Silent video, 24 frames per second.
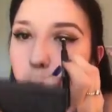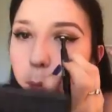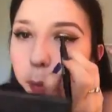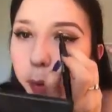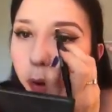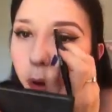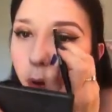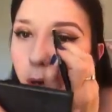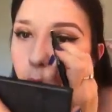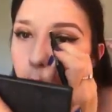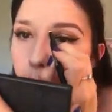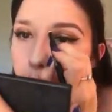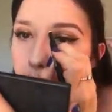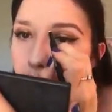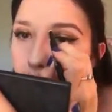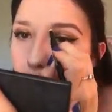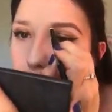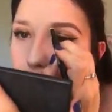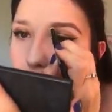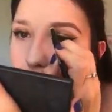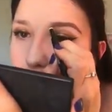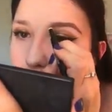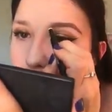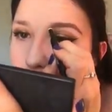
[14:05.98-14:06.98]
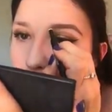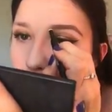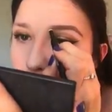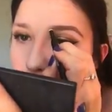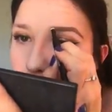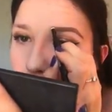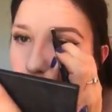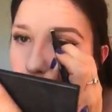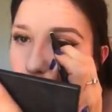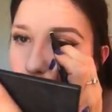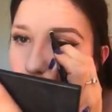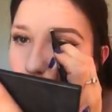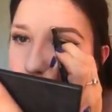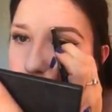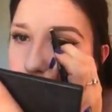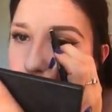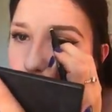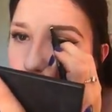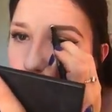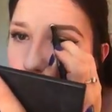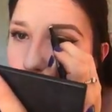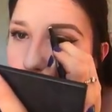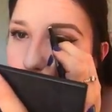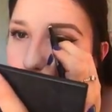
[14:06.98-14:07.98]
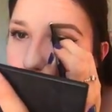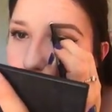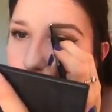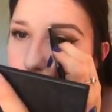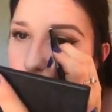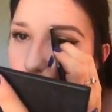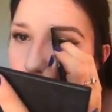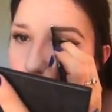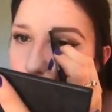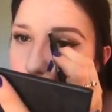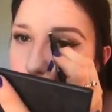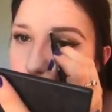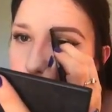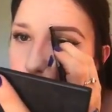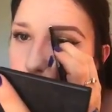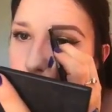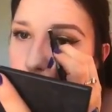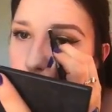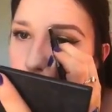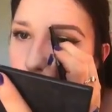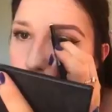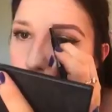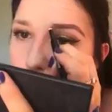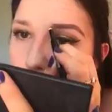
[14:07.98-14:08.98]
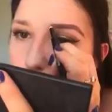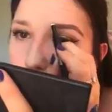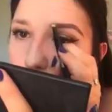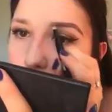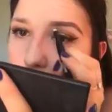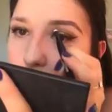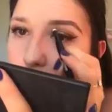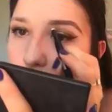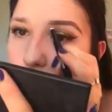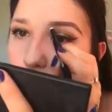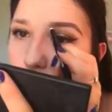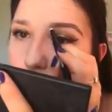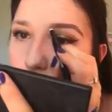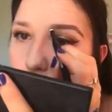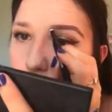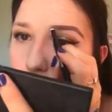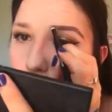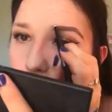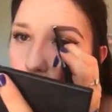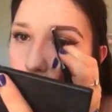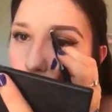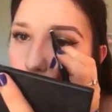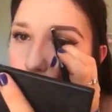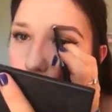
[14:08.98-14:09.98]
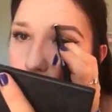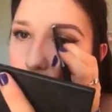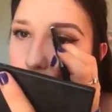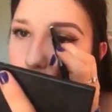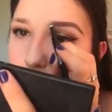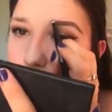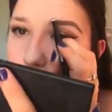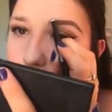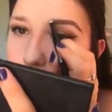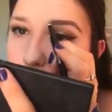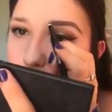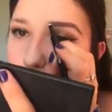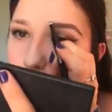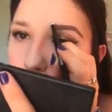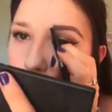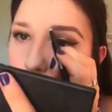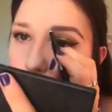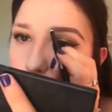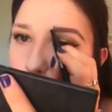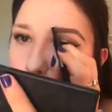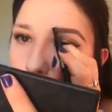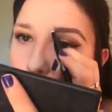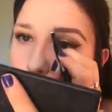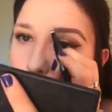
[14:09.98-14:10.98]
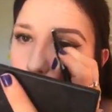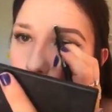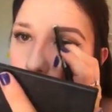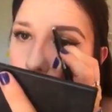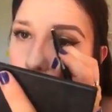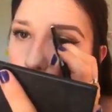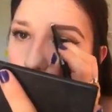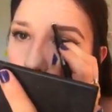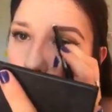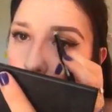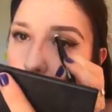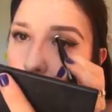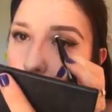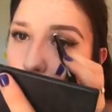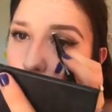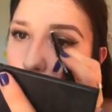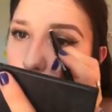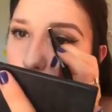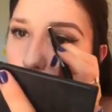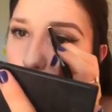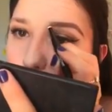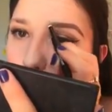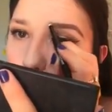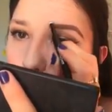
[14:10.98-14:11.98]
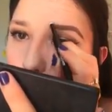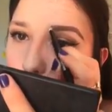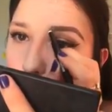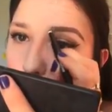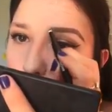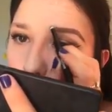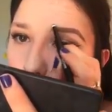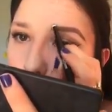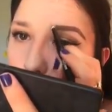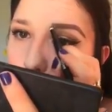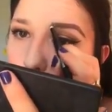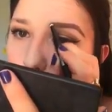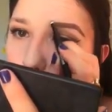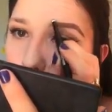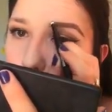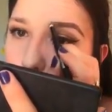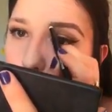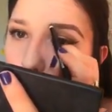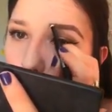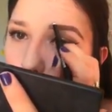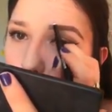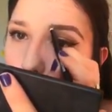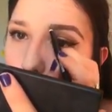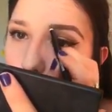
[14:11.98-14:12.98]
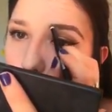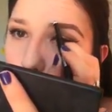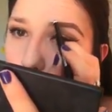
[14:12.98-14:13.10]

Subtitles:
put a little powder in there and give it that faded effect. And again, light strokes.